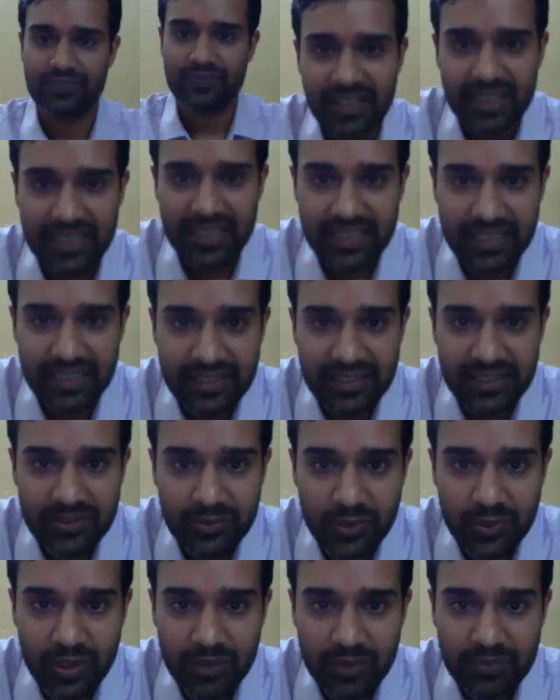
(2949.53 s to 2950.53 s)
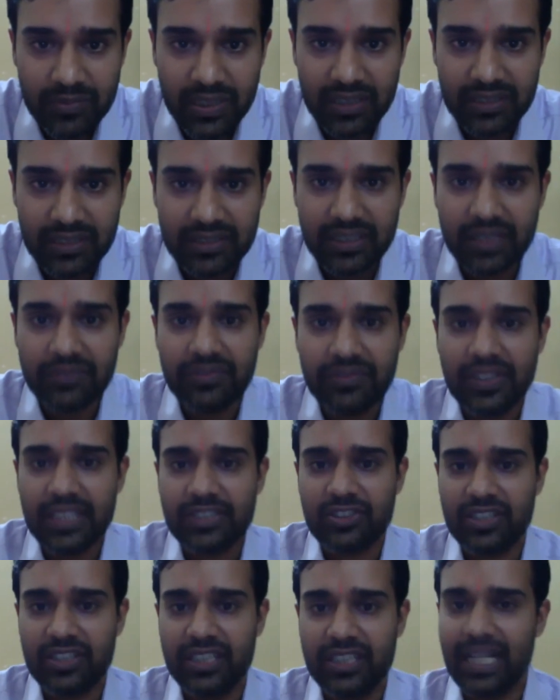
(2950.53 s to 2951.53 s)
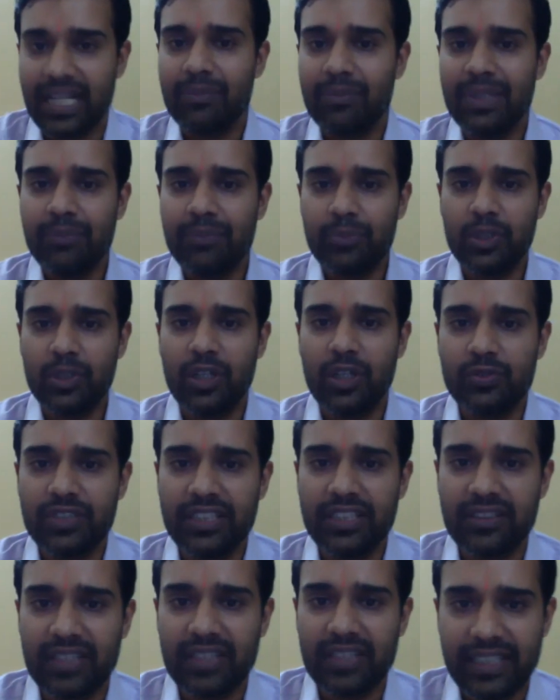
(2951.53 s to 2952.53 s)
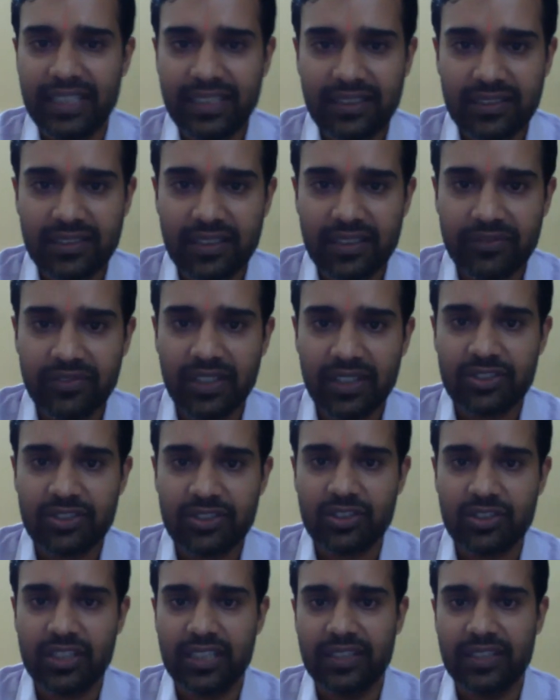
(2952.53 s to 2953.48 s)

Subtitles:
It is from Navya Shri. Am I pronouncing right? Navya Shri.